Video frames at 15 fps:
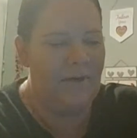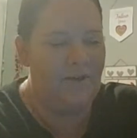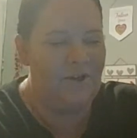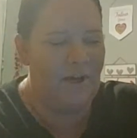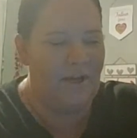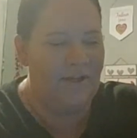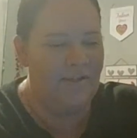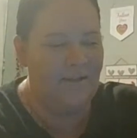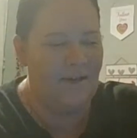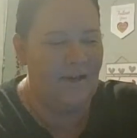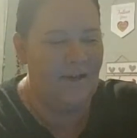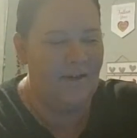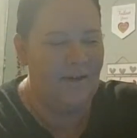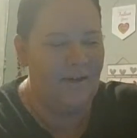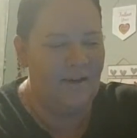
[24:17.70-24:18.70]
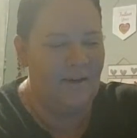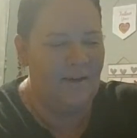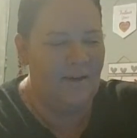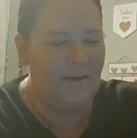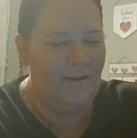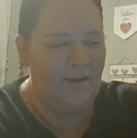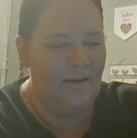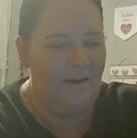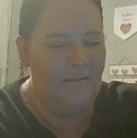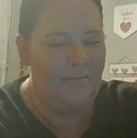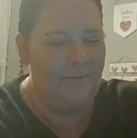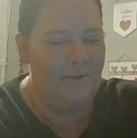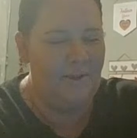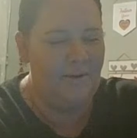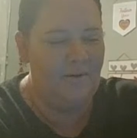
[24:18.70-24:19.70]
Jen's like, I'm
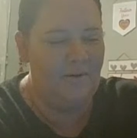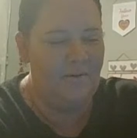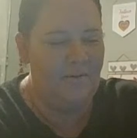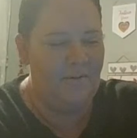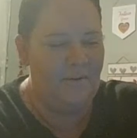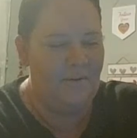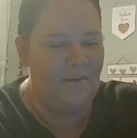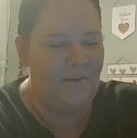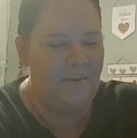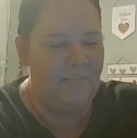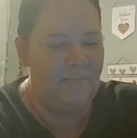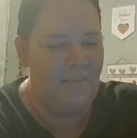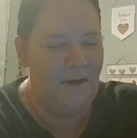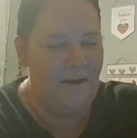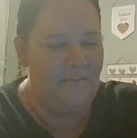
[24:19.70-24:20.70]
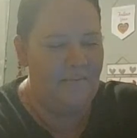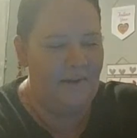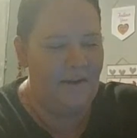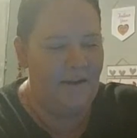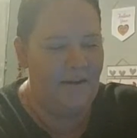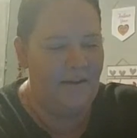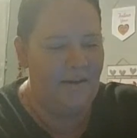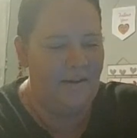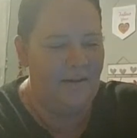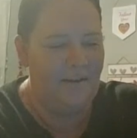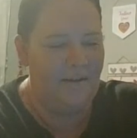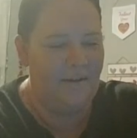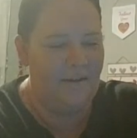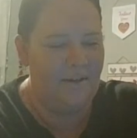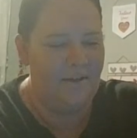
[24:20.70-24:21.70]
bummed that
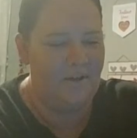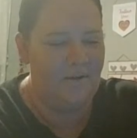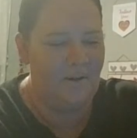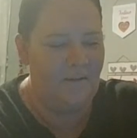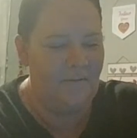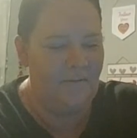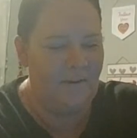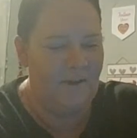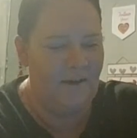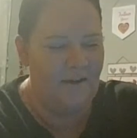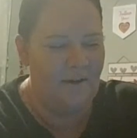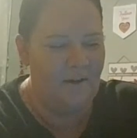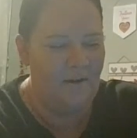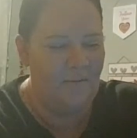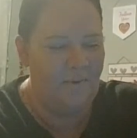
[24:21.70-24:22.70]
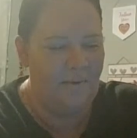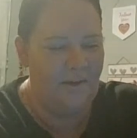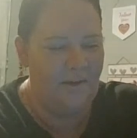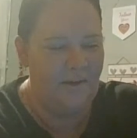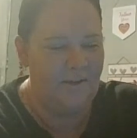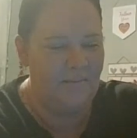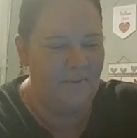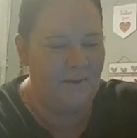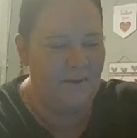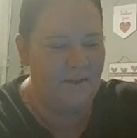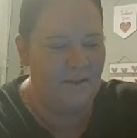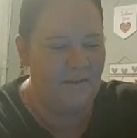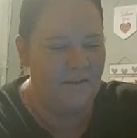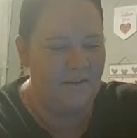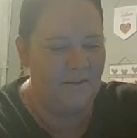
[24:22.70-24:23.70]
it kicked you off again. I hope it gets worked
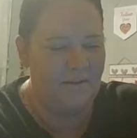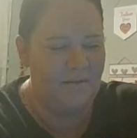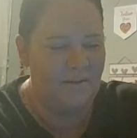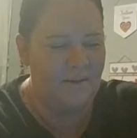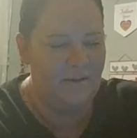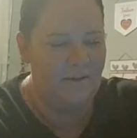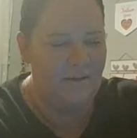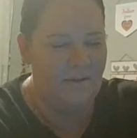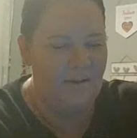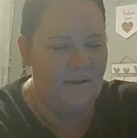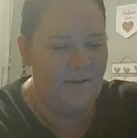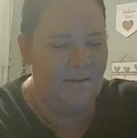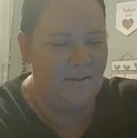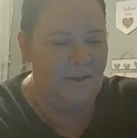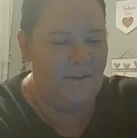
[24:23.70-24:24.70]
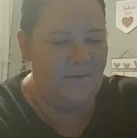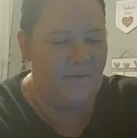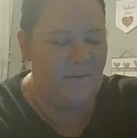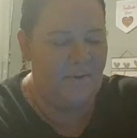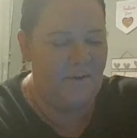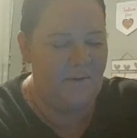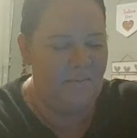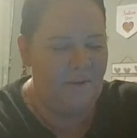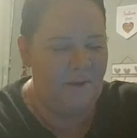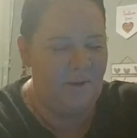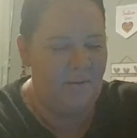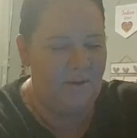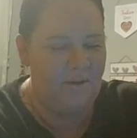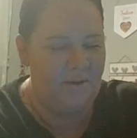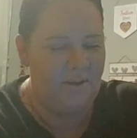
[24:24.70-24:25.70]
out soon. Thanks for getting me a
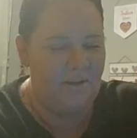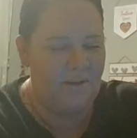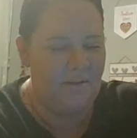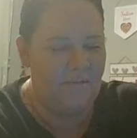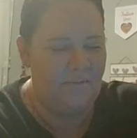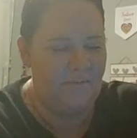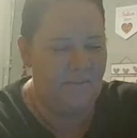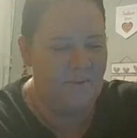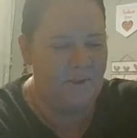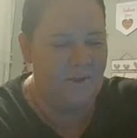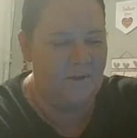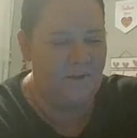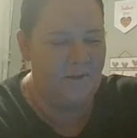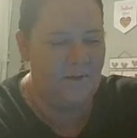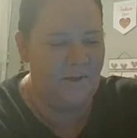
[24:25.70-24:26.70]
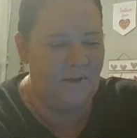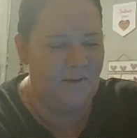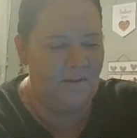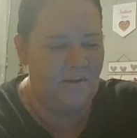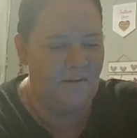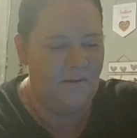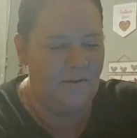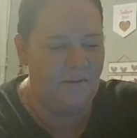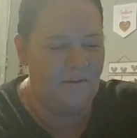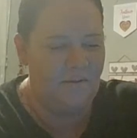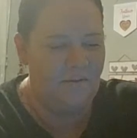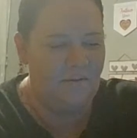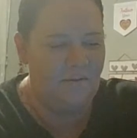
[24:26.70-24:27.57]
question in for me tonight. Oh.